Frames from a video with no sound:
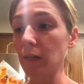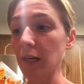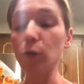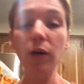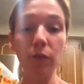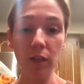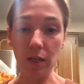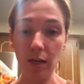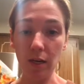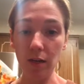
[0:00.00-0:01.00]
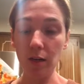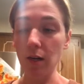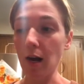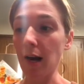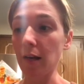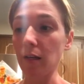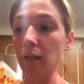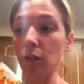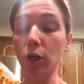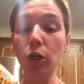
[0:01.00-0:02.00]
I do everything in it. I
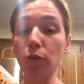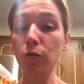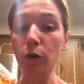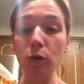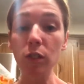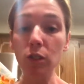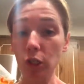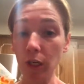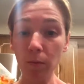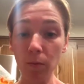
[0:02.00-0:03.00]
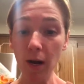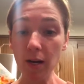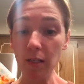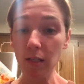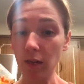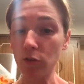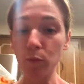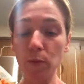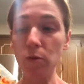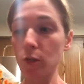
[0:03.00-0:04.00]
can cook frozen chicken breasts. I've told
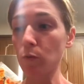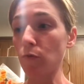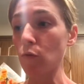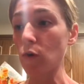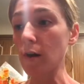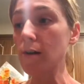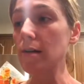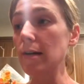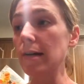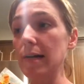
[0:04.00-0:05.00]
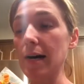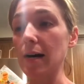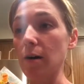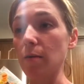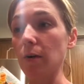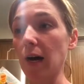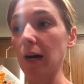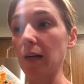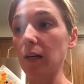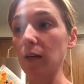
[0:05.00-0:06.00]
people this before. Um,
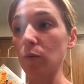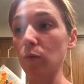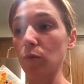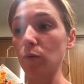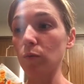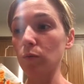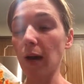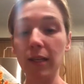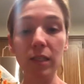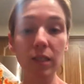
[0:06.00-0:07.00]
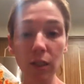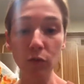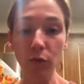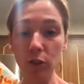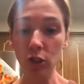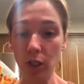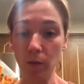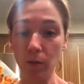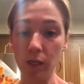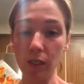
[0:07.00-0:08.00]
I had six frozen
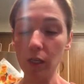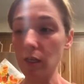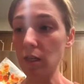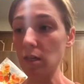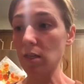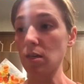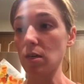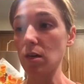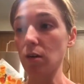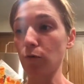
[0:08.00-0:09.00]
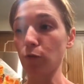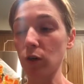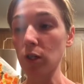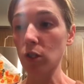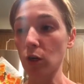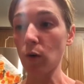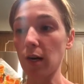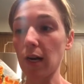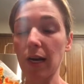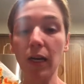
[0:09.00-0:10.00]
chicken breasts in the freezer
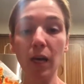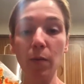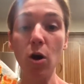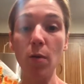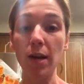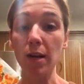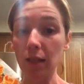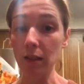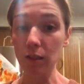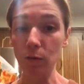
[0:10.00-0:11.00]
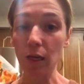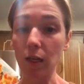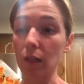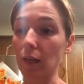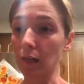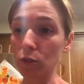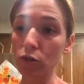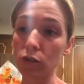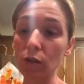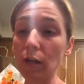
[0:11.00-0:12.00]
one night, came home, had nothing to make, and like I
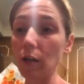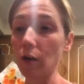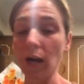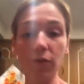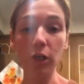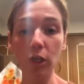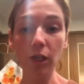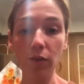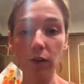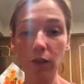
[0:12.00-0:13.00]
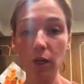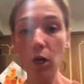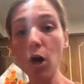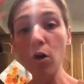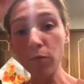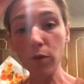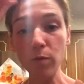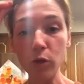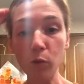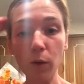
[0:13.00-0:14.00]
told you, I've got to cook everything at home for the
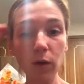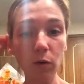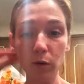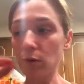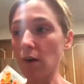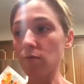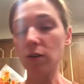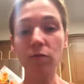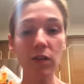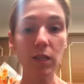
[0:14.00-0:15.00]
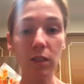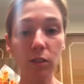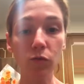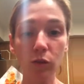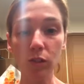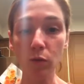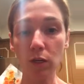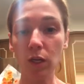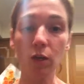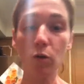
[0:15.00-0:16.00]
most part. I don't have convenience foods that we
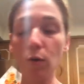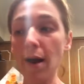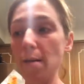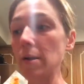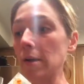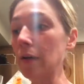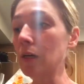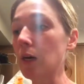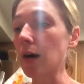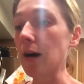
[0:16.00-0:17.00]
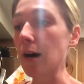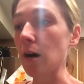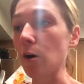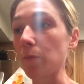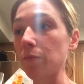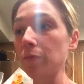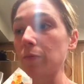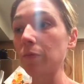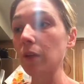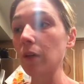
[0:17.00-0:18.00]
can go grab. Um,
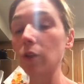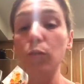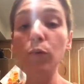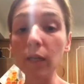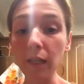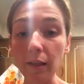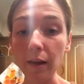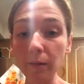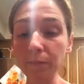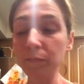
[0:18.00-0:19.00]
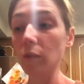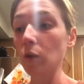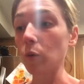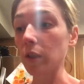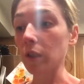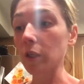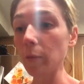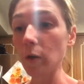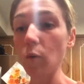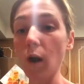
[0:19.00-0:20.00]
threw it in there with a little
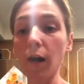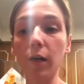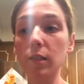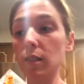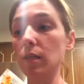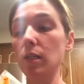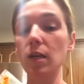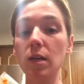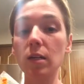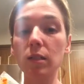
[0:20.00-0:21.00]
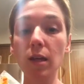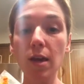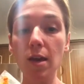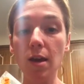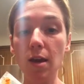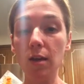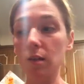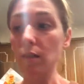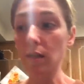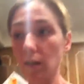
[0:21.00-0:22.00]
bit of water, seasonings,
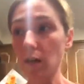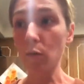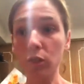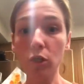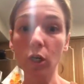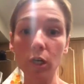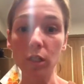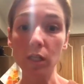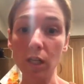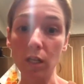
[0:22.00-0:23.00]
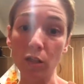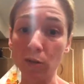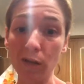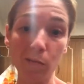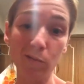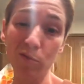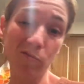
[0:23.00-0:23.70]
and it was cooked in 30,